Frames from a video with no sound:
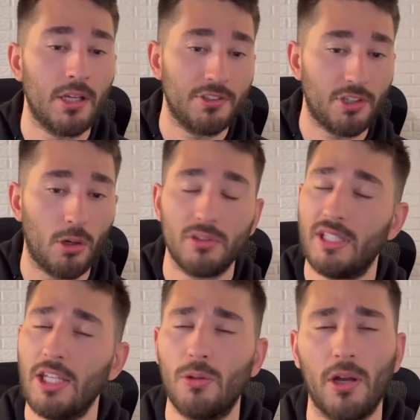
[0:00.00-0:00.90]
So
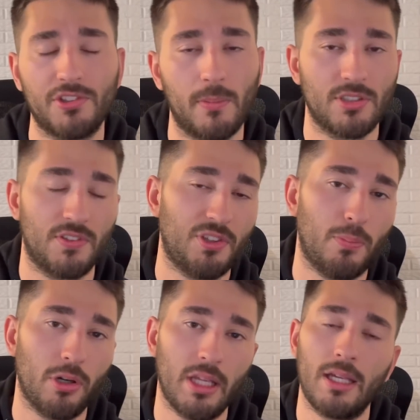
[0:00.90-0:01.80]
thank you all so much for
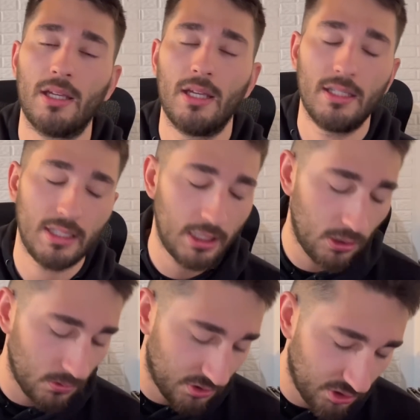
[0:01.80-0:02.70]
supporting. Thank
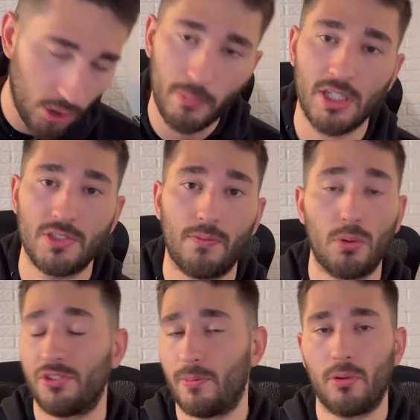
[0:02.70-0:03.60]
you so much
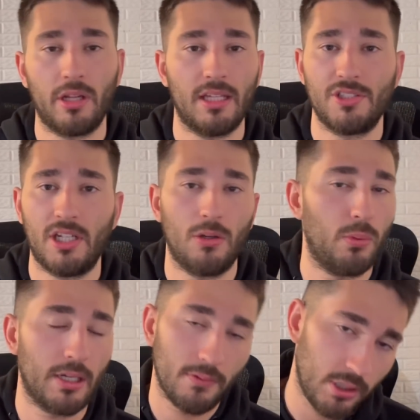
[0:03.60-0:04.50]
for supporting on the channel
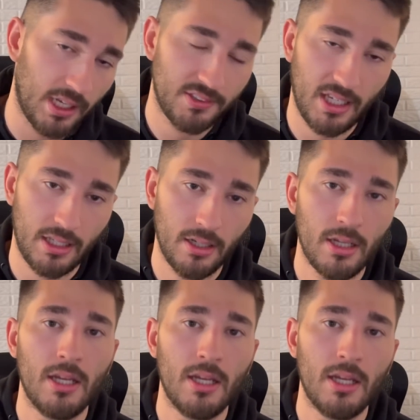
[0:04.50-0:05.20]
whenever you guys can.